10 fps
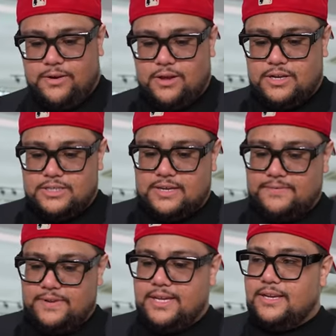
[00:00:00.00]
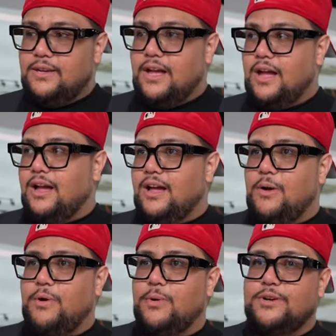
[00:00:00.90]
know, because I feel like
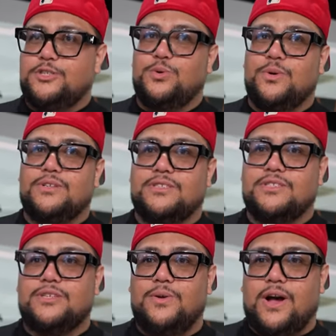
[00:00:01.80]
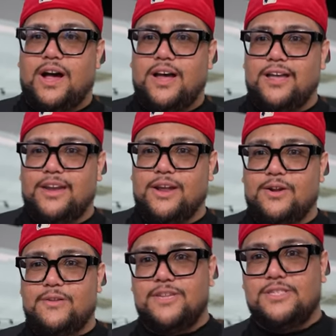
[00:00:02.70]
I want to wear shorts because it's so hot, and I
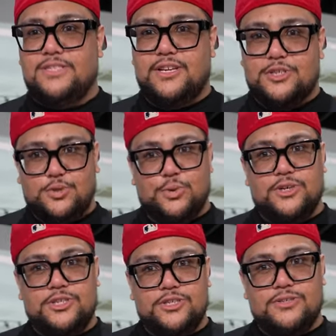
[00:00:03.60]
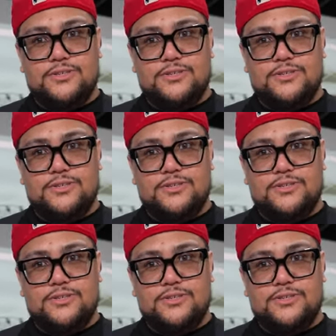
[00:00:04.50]
don't know if this is like a short shoe.